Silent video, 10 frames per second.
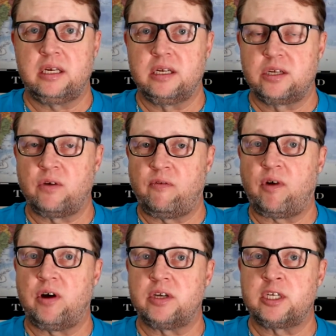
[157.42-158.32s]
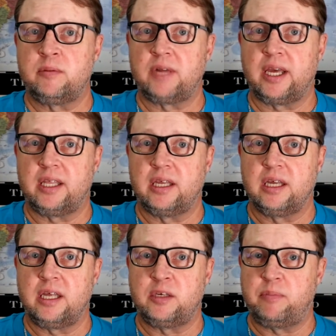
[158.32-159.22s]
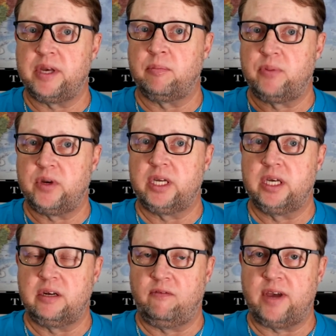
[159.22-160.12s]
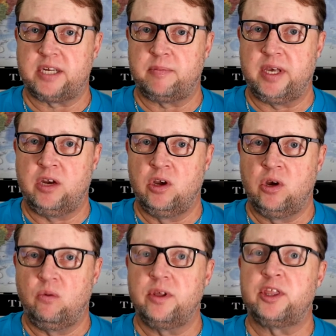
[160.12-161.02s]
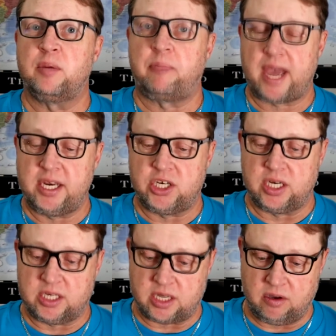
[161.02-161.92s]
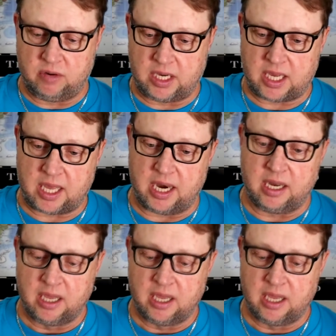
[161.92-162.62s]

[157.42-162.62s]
so far it seems like it's been a pretty good investment with the Paging Zone kit.